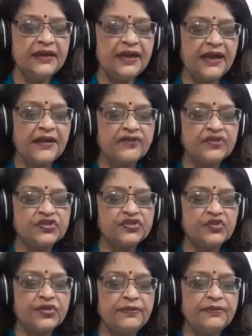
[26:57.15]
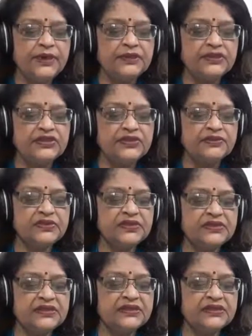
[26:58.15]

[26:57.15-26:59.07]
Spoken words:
I was stolen by the gypsies,